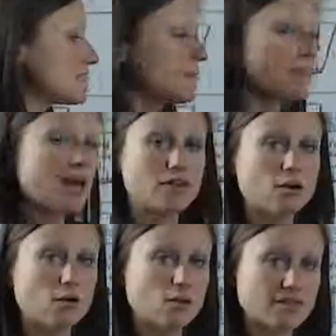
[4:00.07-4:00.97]
be paid in
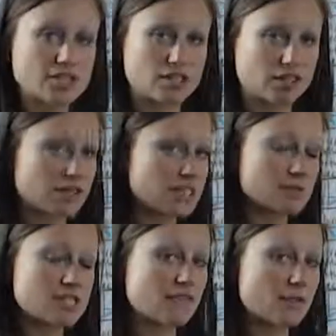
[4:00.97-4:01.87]
whole originally because it
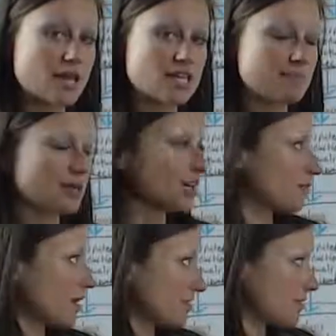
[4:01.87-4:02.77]
was never paid to begin
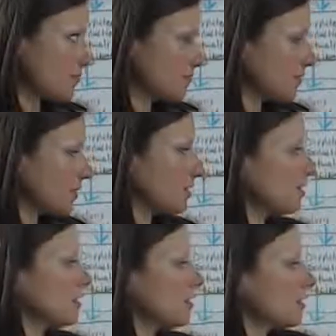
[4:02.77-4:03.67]
with.
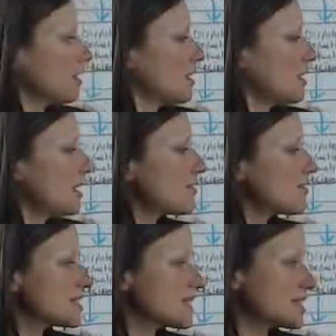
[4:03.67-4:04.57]
Here in
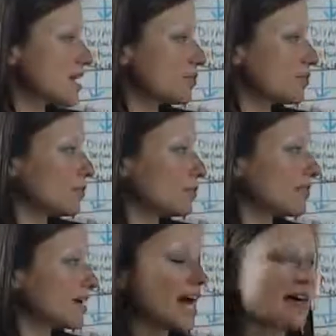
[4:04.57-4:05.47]
this example,
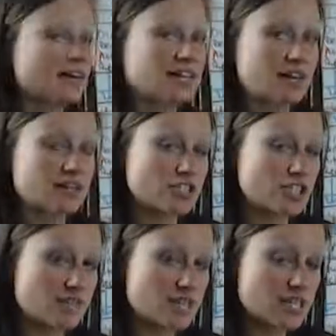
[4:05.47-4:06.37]
we're recalculating the
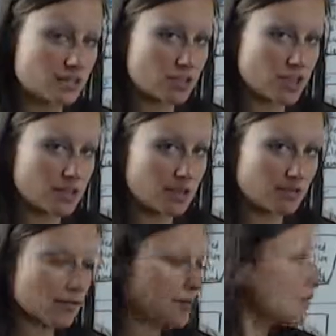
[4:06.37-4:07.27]
shelf stock
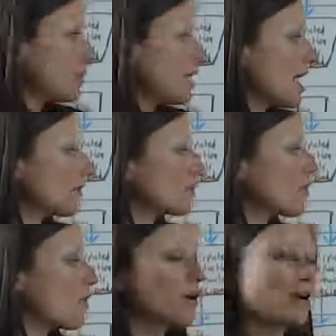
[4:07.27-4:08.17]
adjustment. We had the
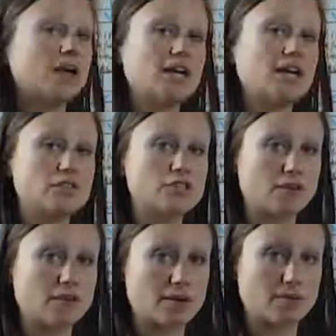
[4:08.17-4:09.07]
wrong
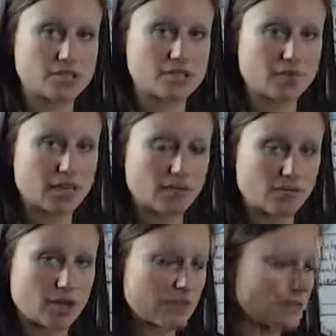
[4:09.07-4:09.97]
inventory numbers to begin with.